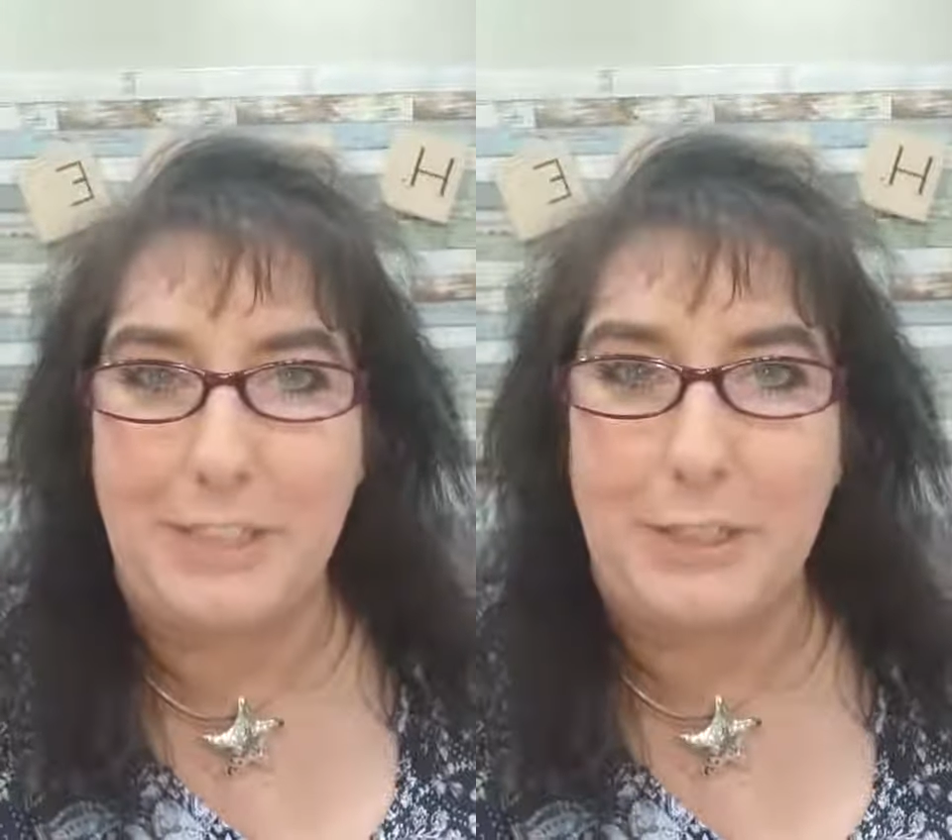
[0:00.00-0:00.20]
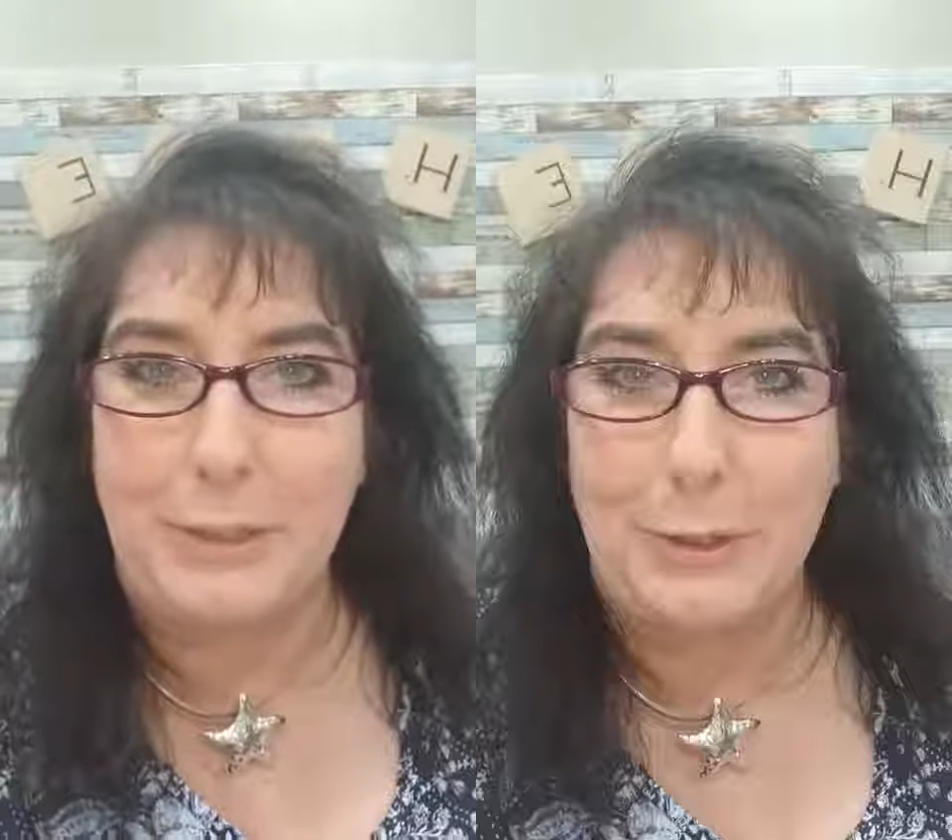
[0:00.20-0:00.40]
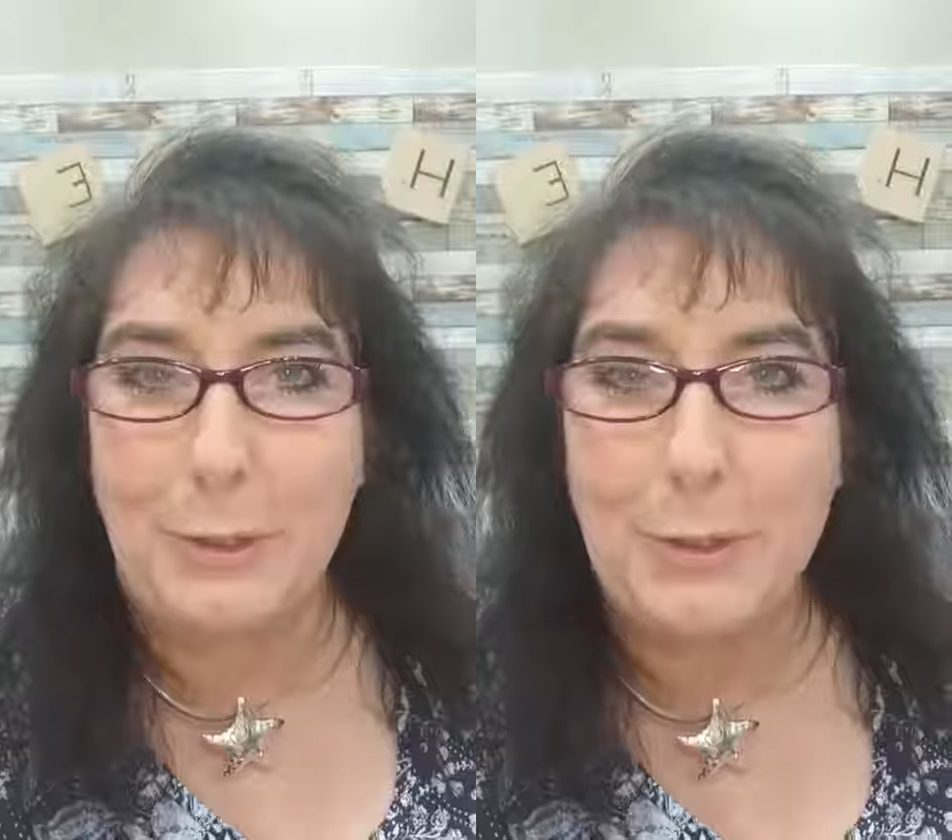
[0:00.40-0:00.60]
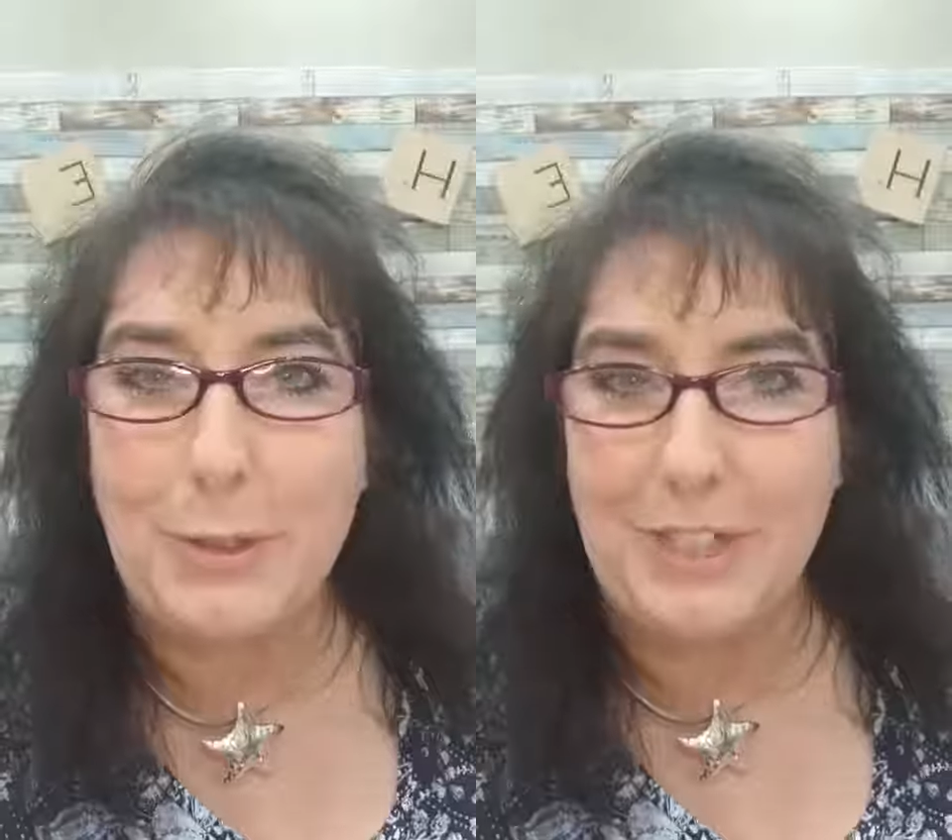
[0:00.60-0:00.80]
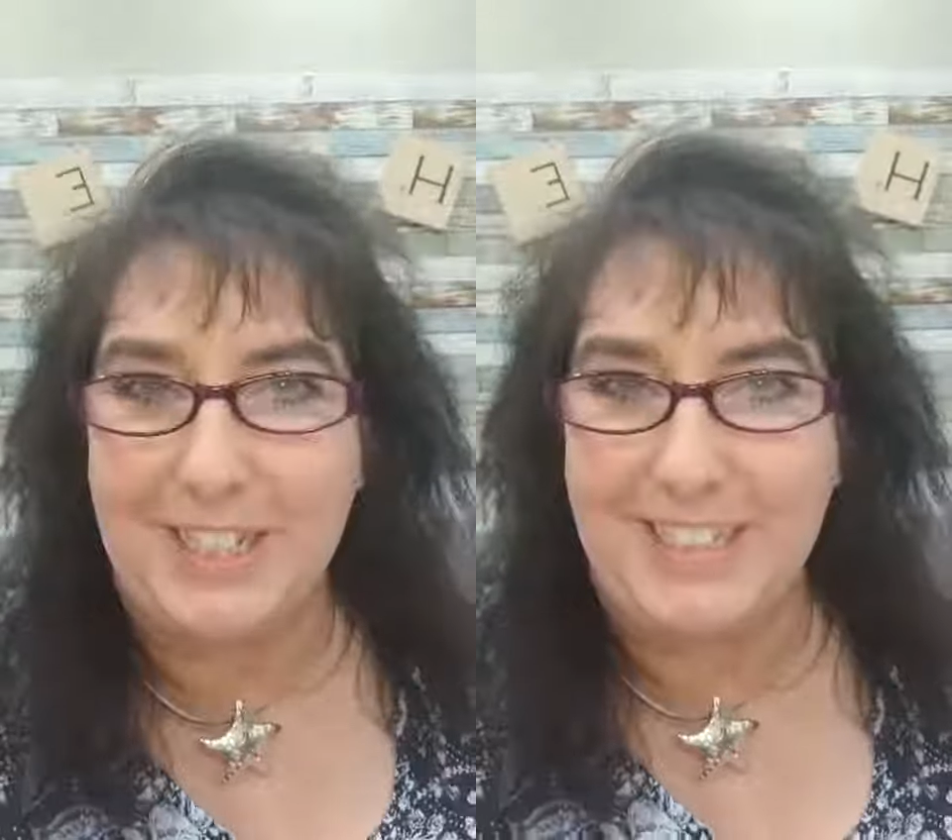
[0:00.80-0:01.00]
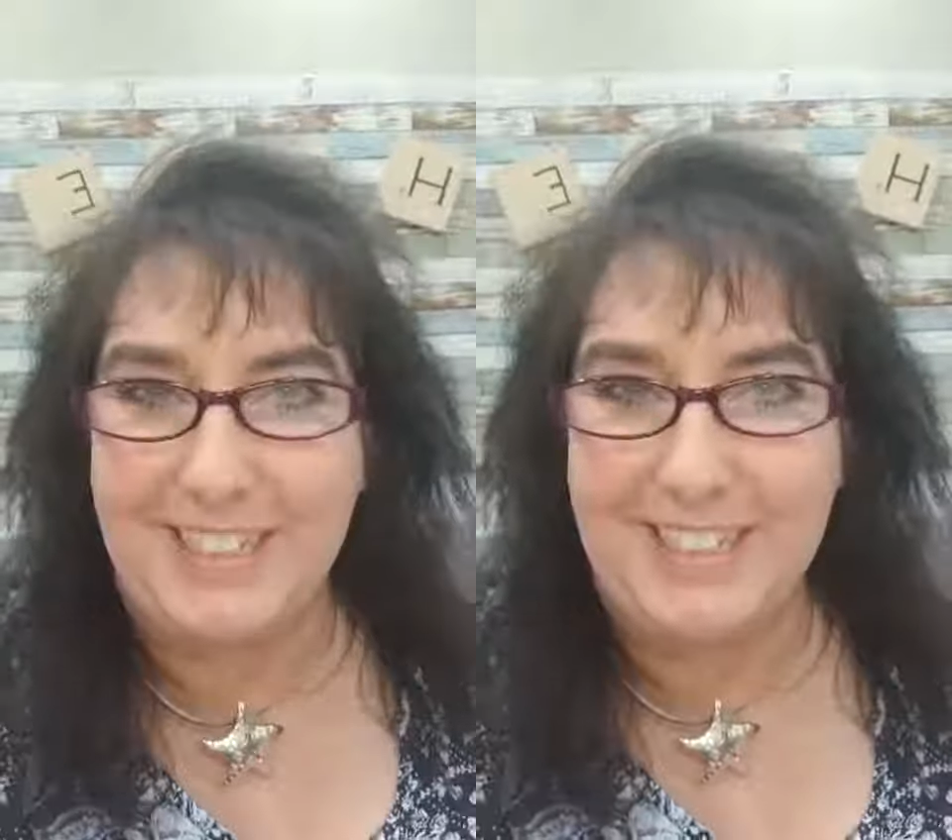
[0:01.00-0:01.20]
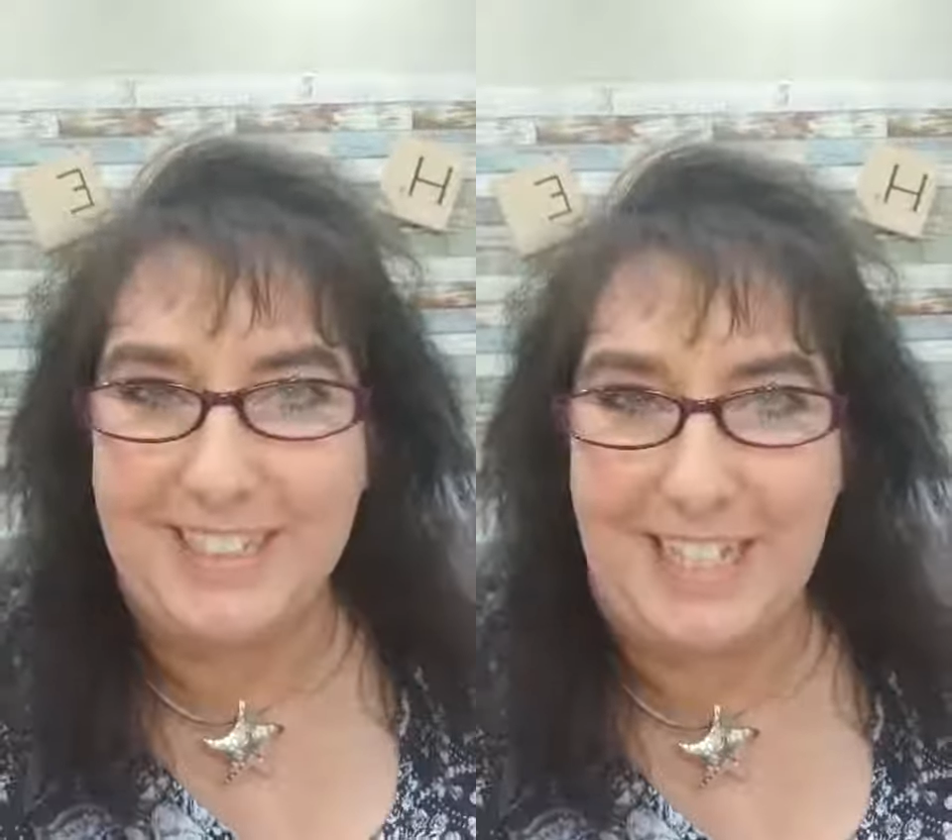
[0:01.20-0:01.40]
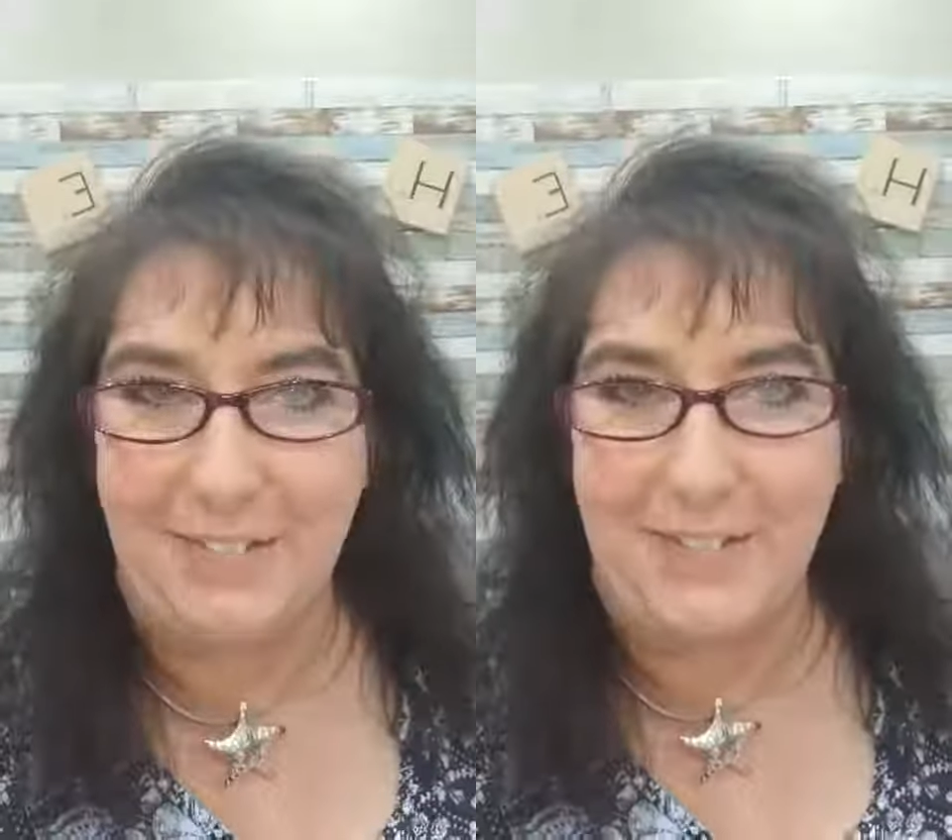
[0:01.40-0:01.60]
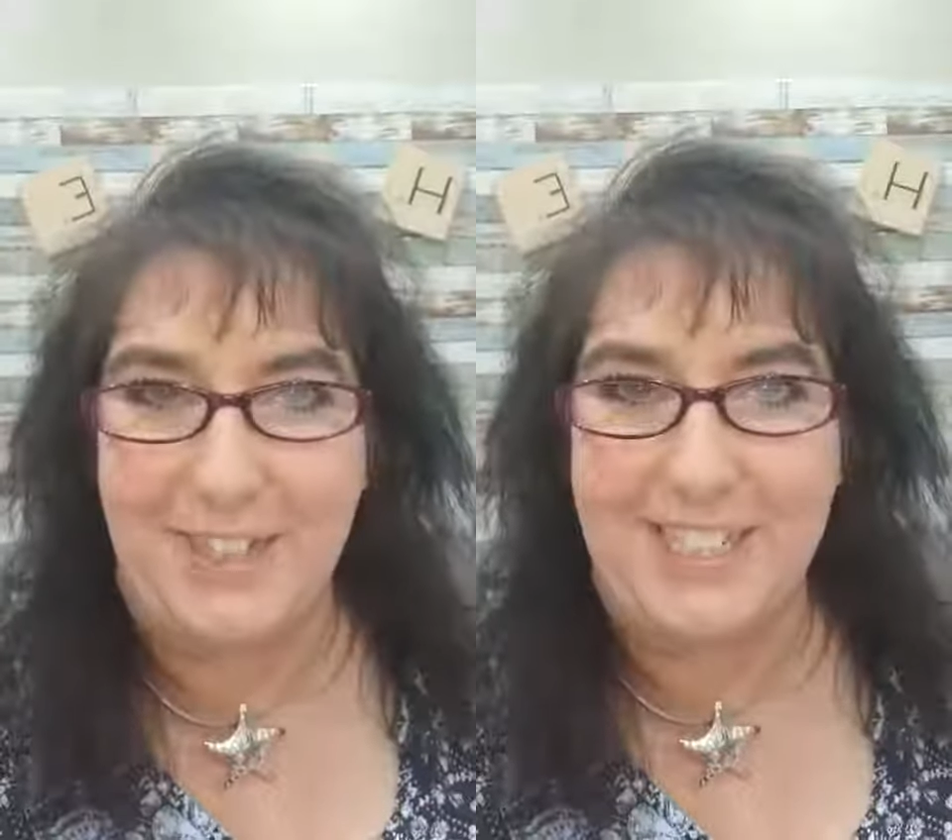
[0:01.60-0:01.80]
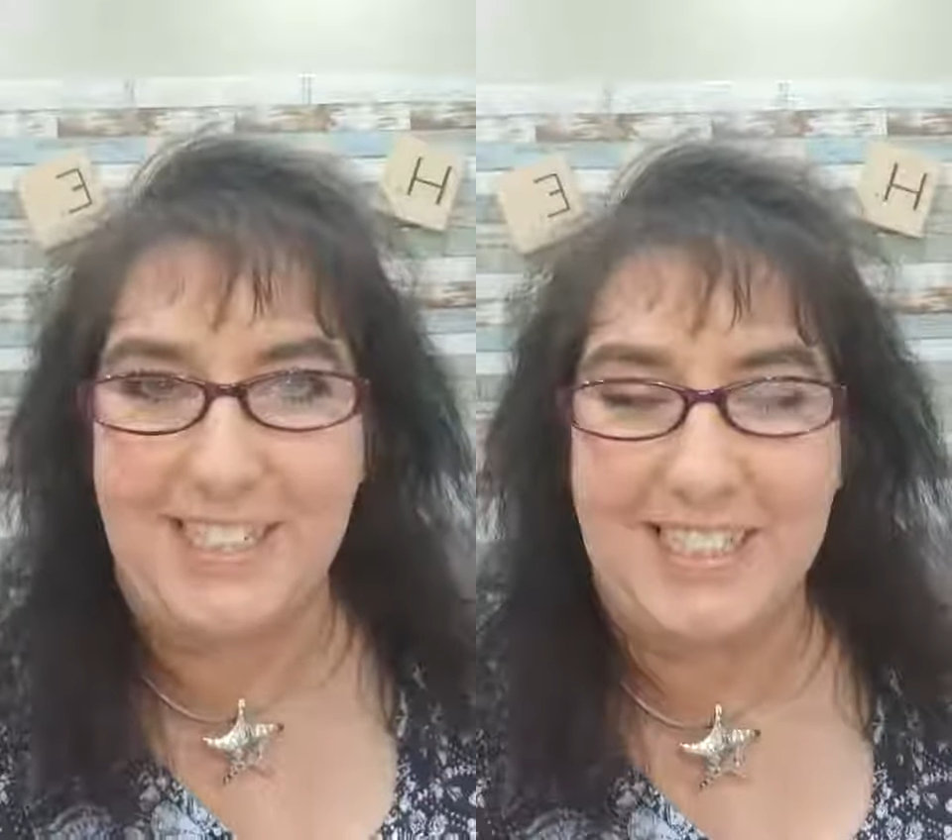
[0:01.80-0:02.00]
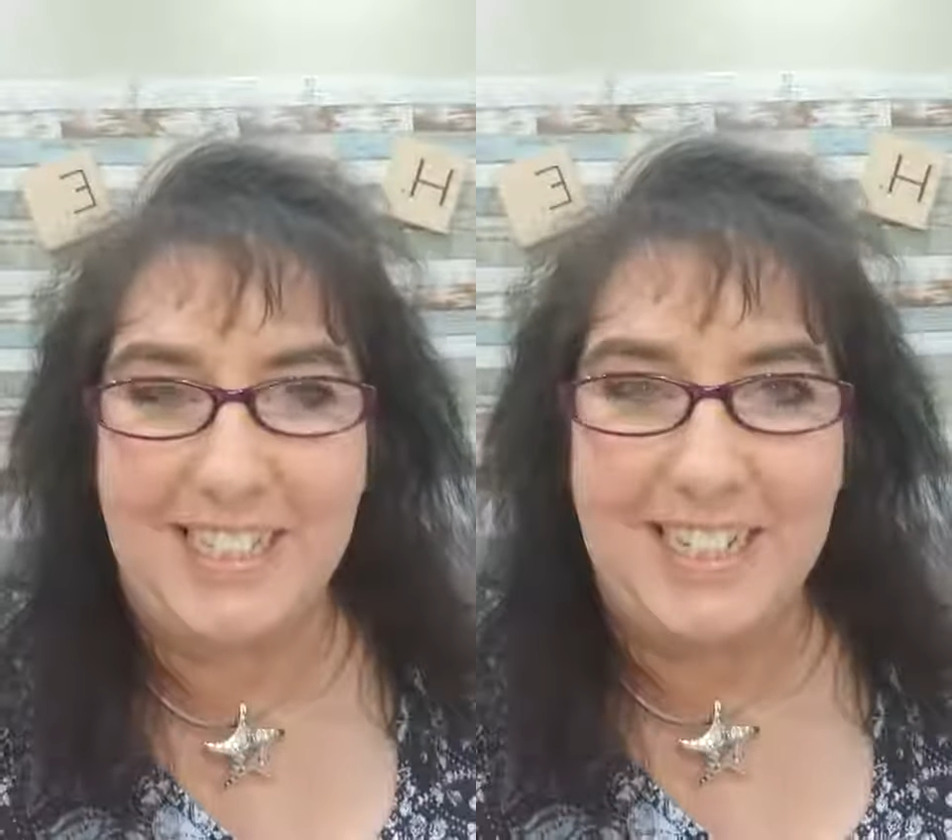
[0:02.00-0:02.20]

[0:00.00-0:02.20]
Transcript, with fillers: solution givers?